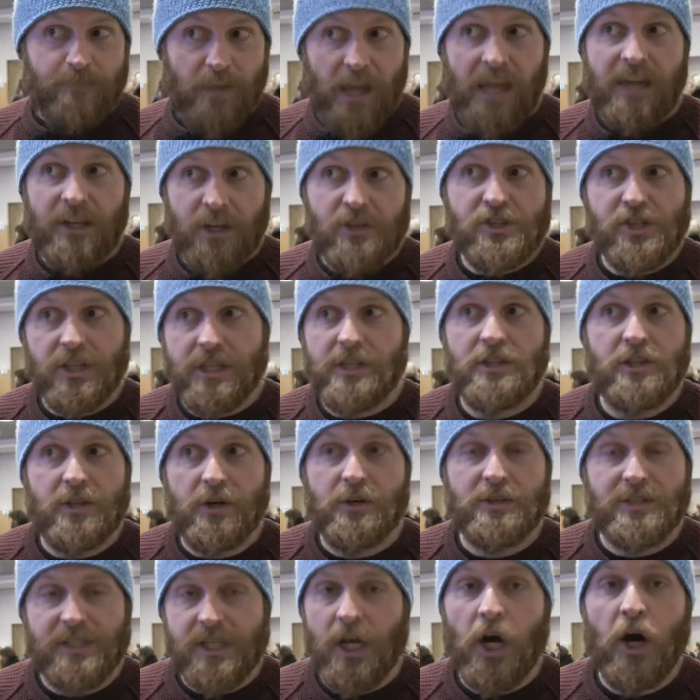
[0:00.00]
And usually
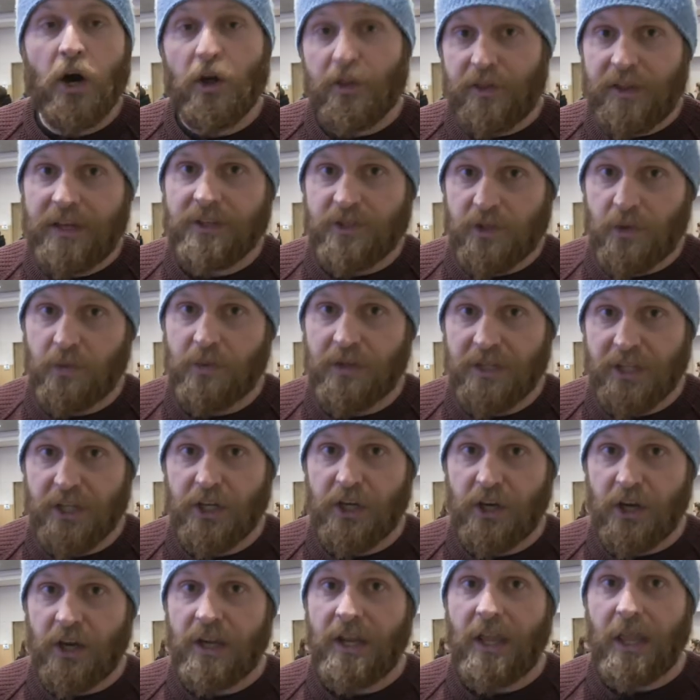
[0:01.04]
those tall things are really
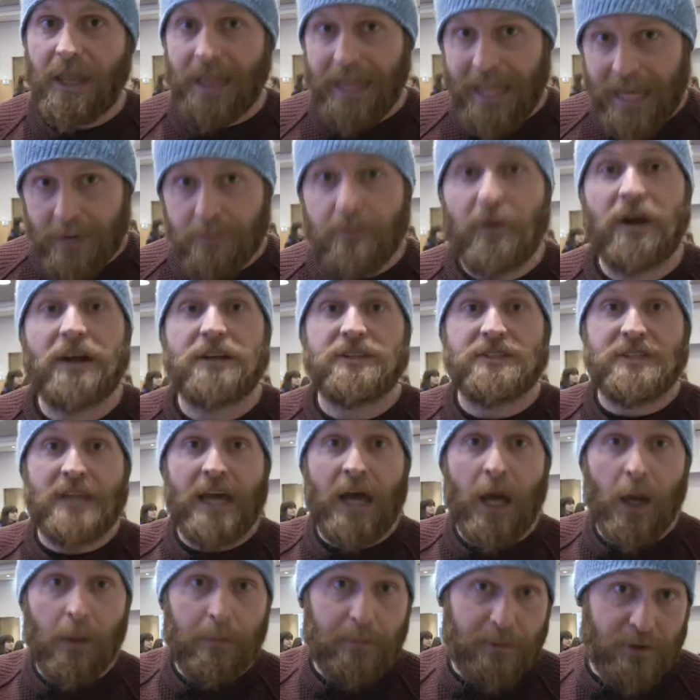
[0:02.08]
good landmarks to
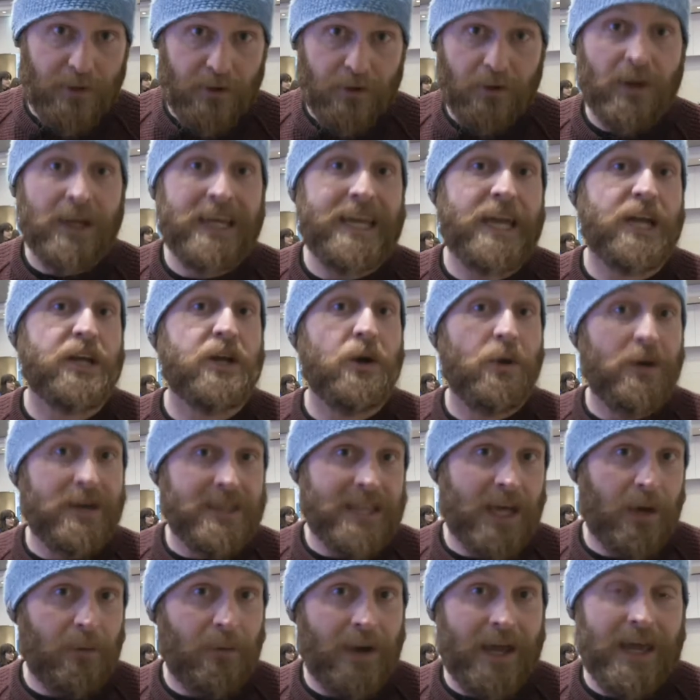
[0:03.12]
help you get going
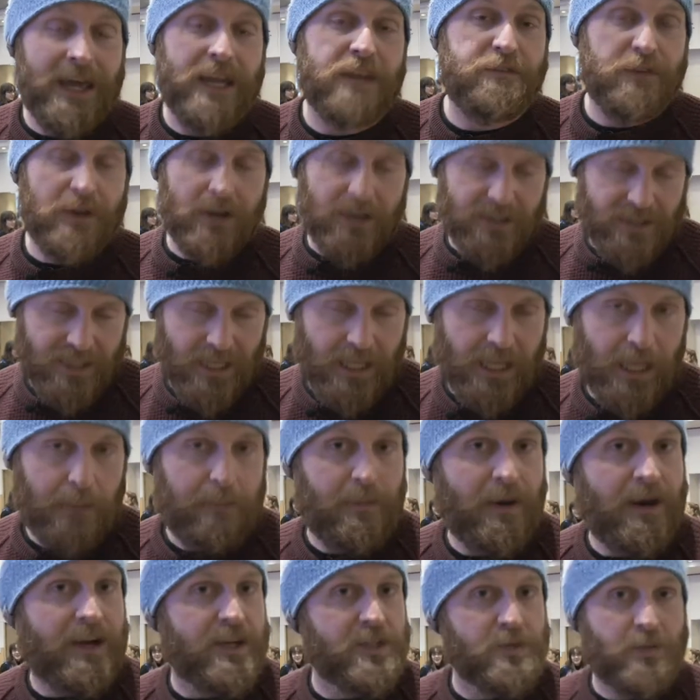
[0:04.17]
that way. And if you're in a city like
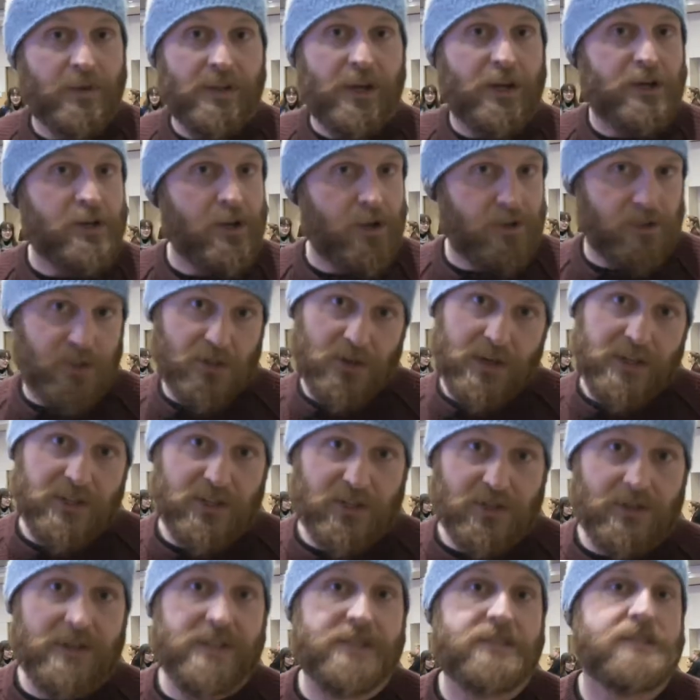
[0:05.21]
Paris where there are no straight
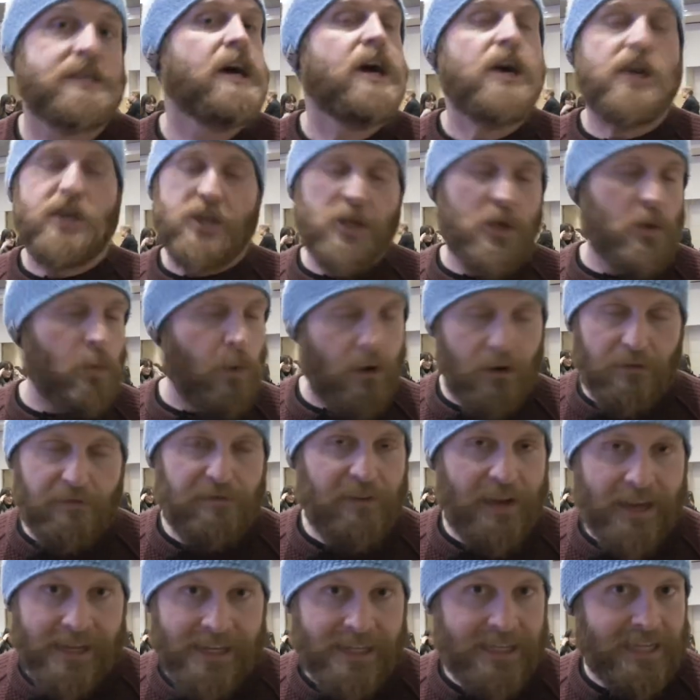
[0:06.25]
streets, you won't
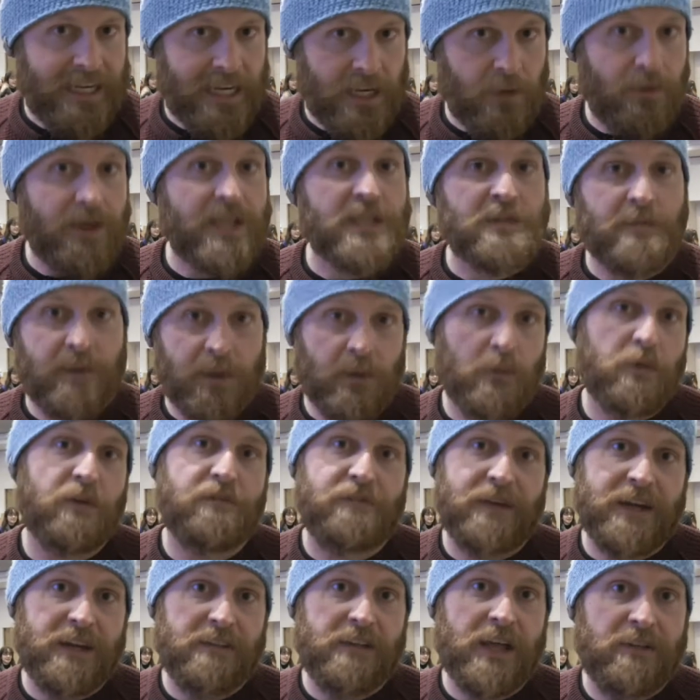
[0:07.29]
find it anyways, but you will
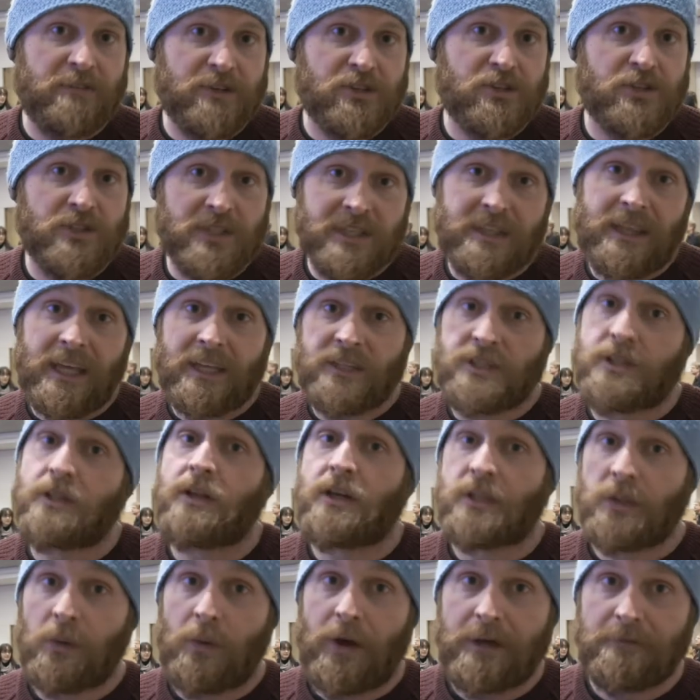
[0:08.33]
find a lot of interesting things
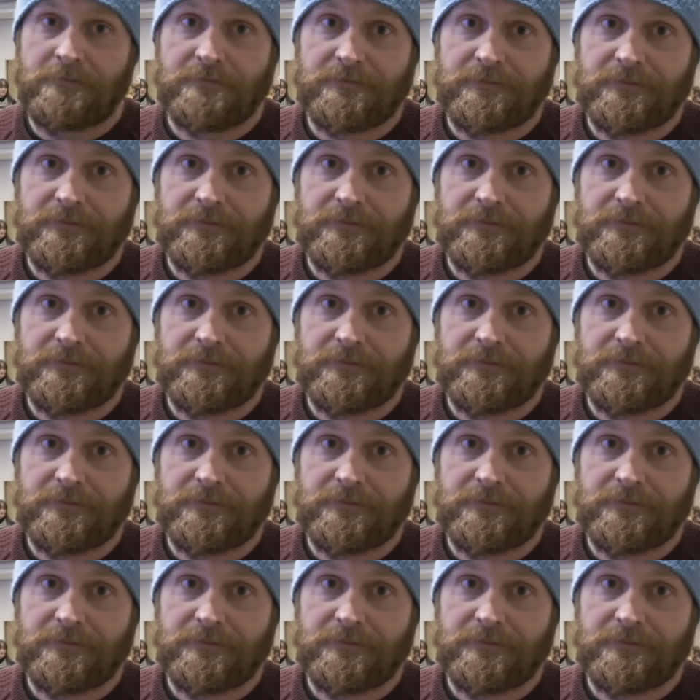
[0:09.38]
along the way.